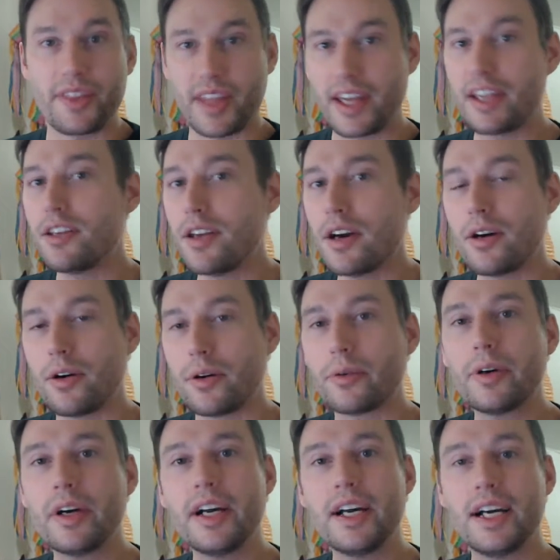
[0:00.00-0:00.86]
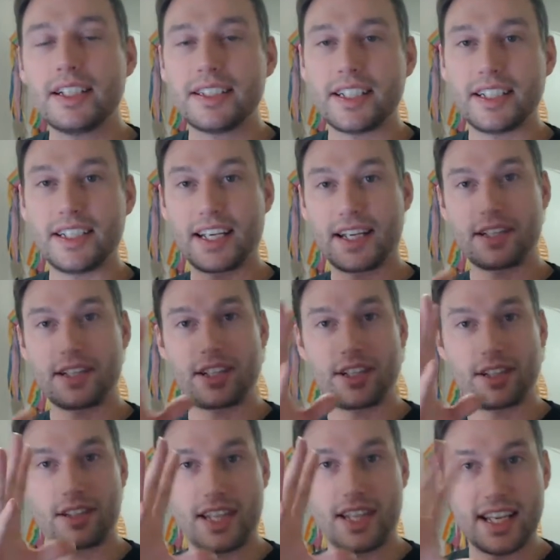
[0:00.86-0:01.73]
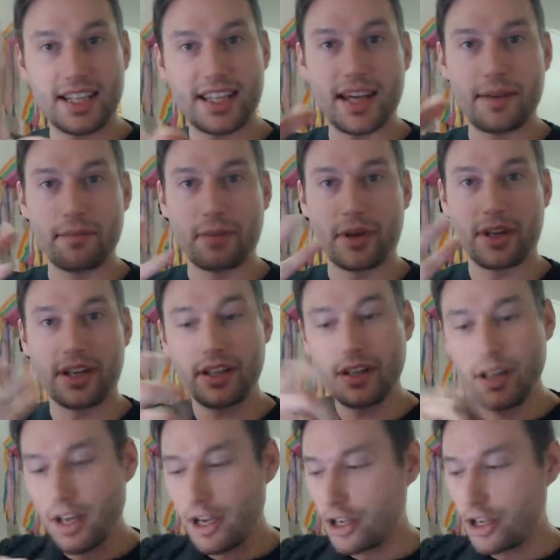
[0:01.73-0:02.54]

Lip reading: they know that they can just take that money,